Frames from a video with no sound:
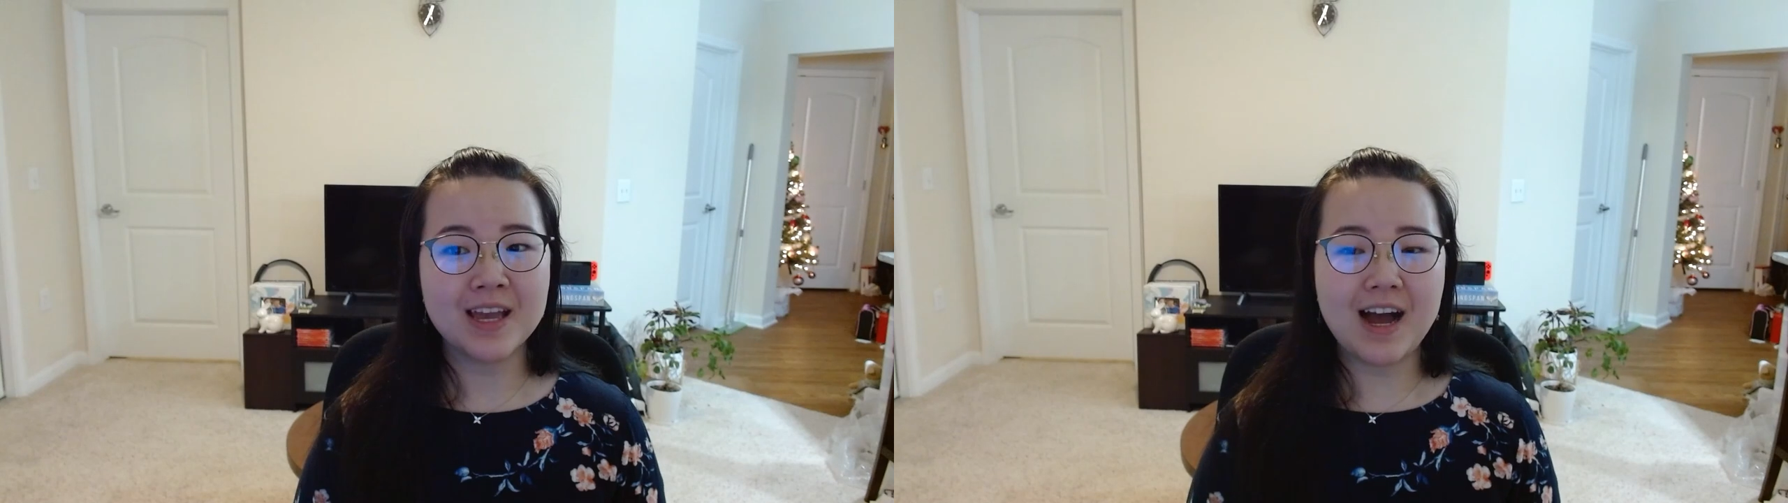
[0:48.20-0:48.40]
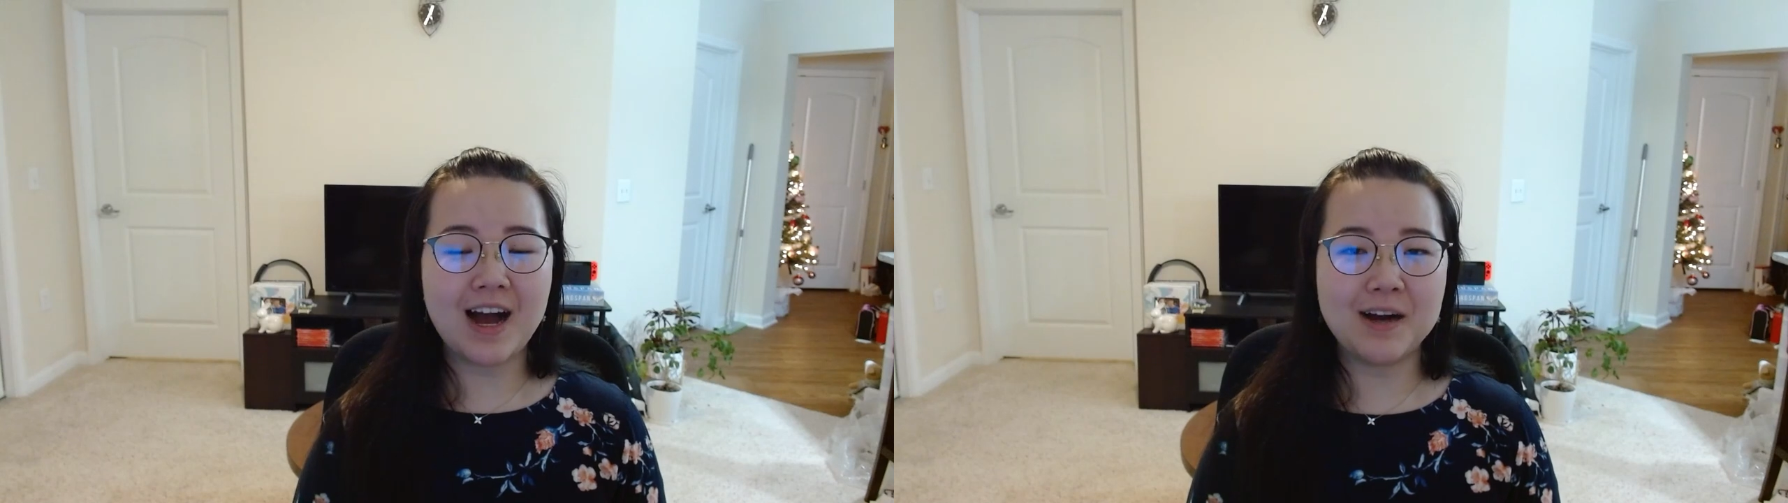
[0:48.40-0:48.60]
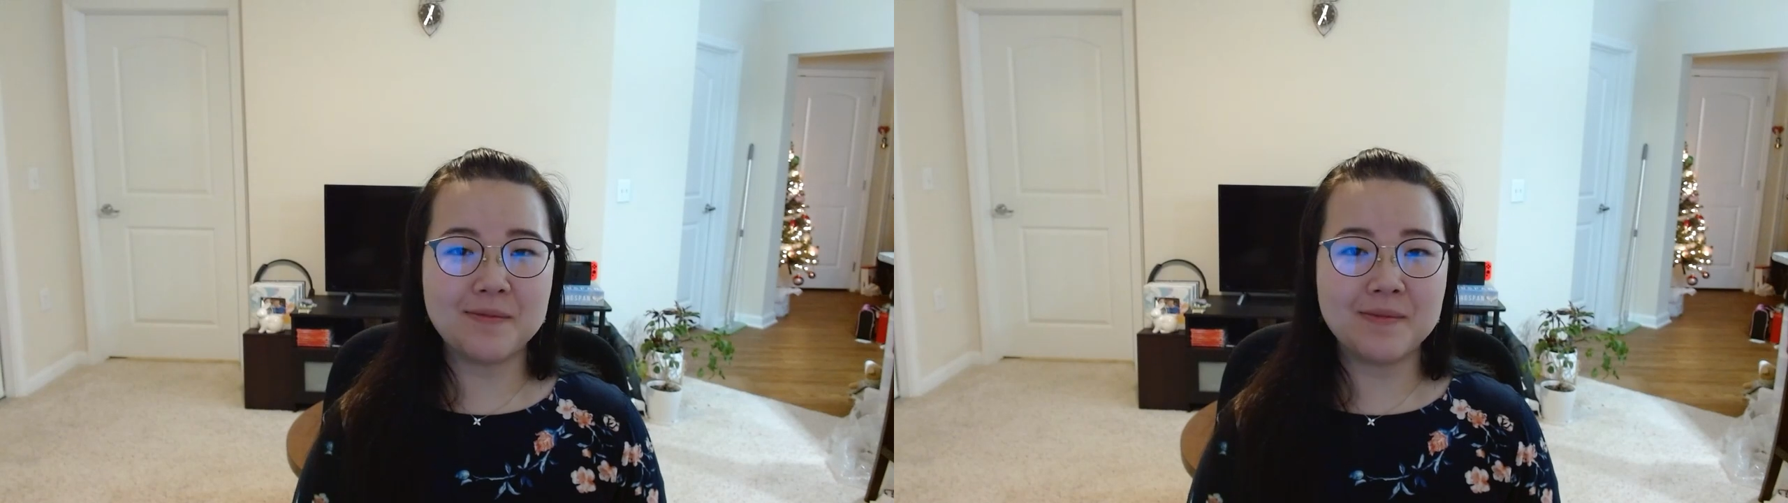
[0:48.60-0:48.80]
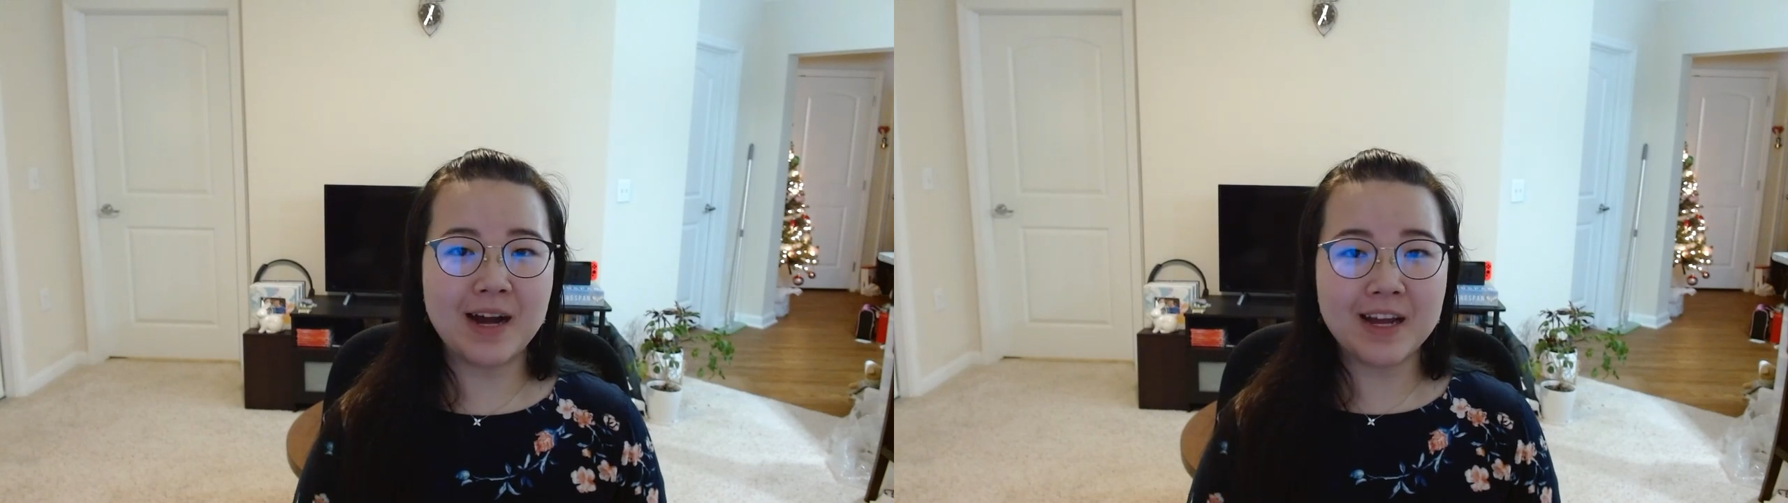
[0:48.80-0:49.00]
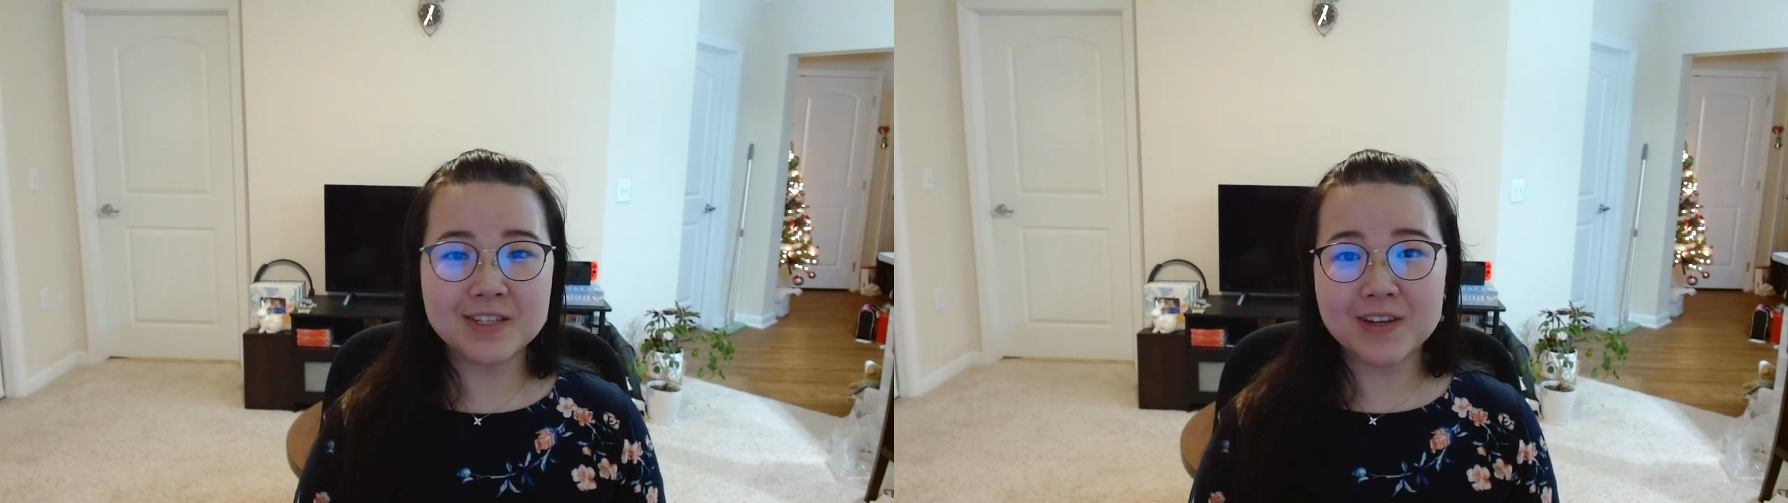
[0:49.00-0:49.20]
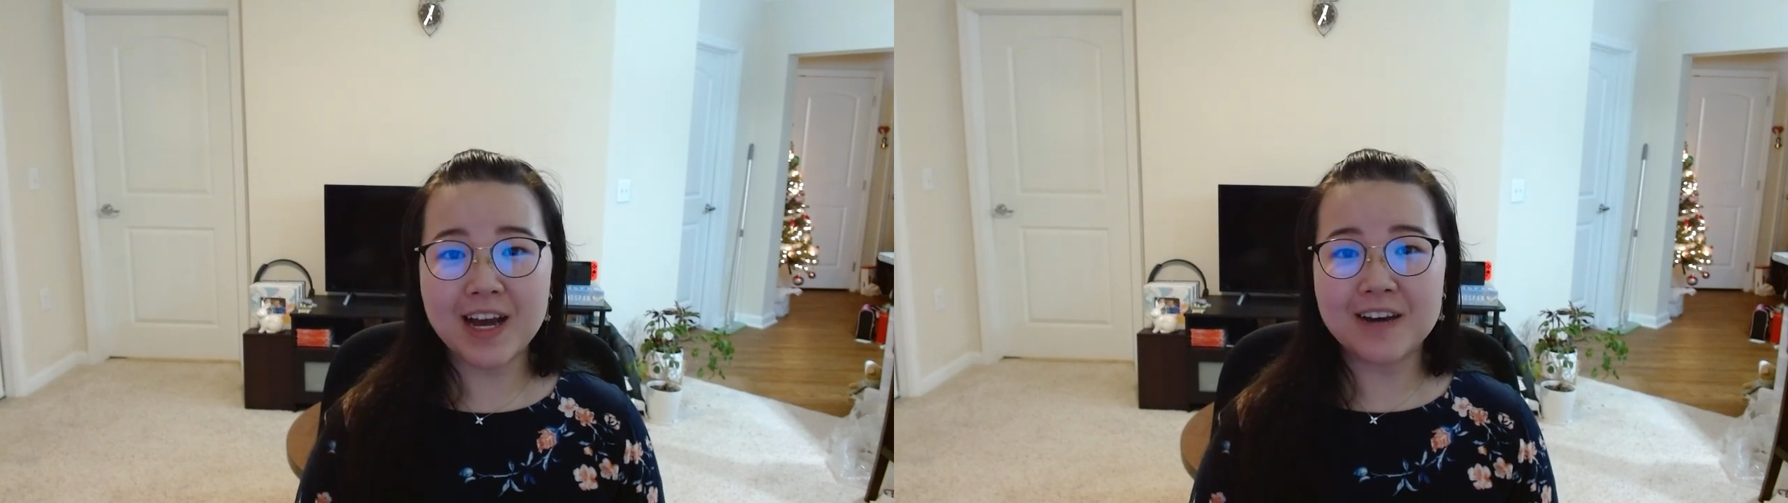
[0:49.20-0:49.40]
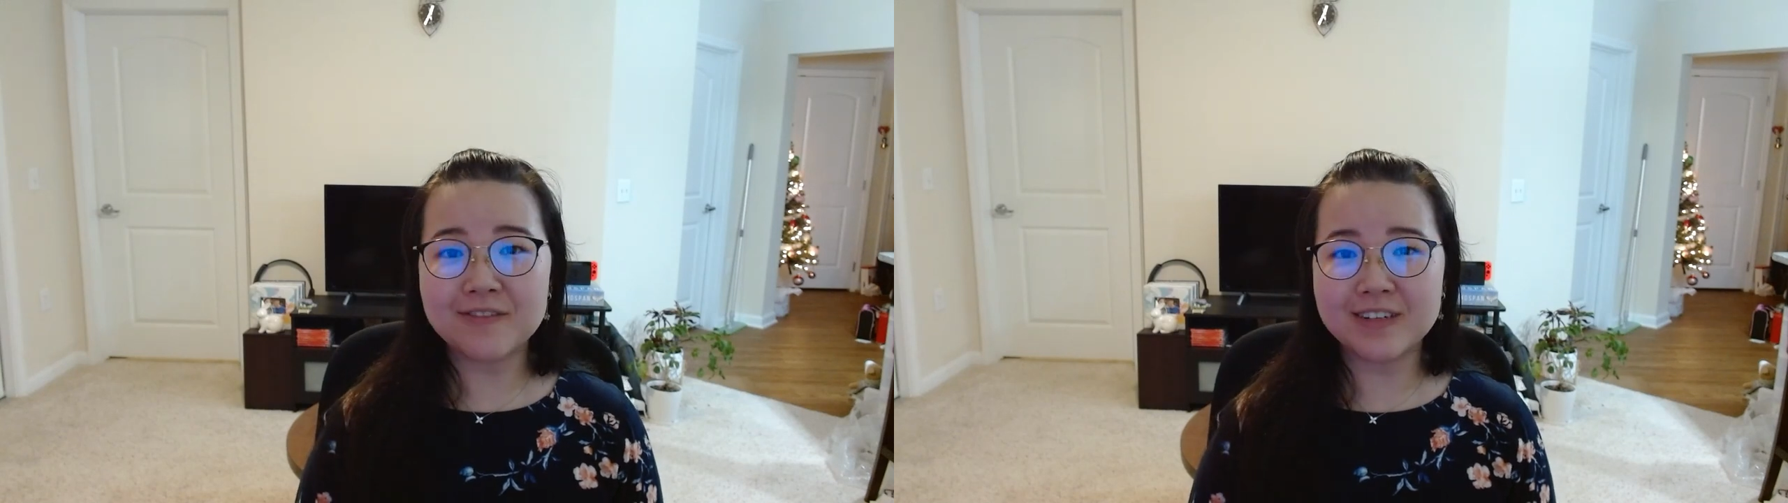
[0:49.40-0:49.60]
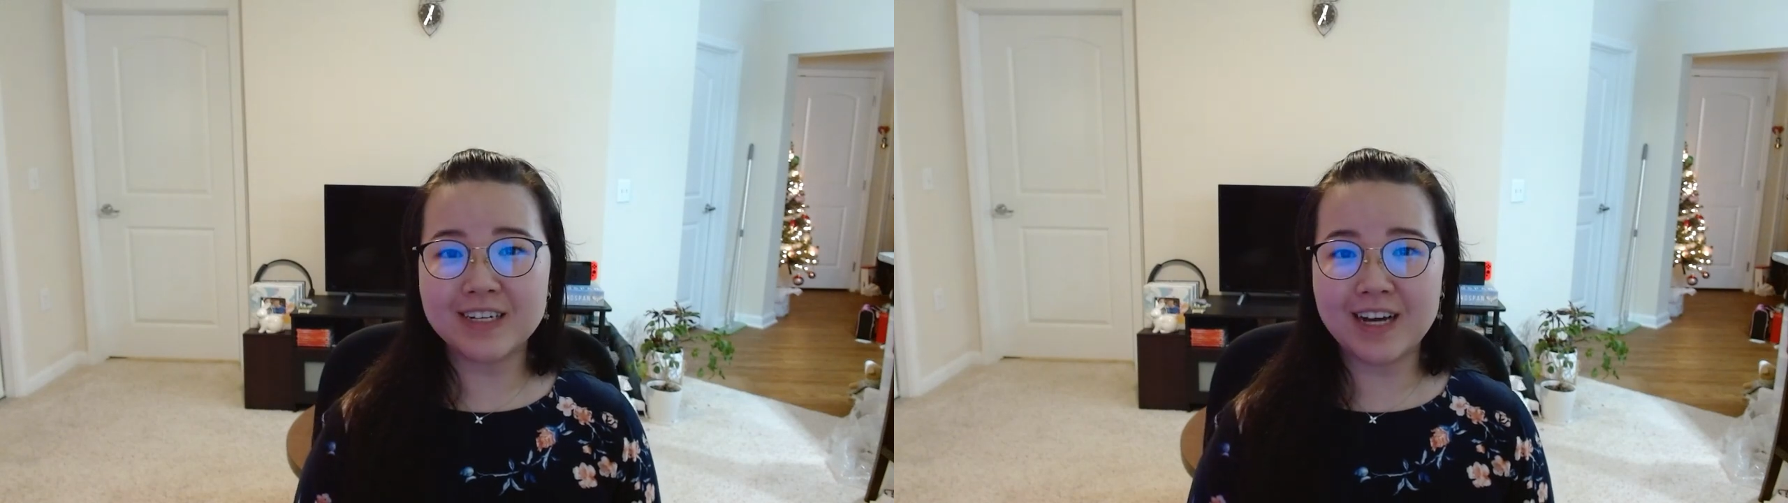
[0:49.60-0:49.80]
I also have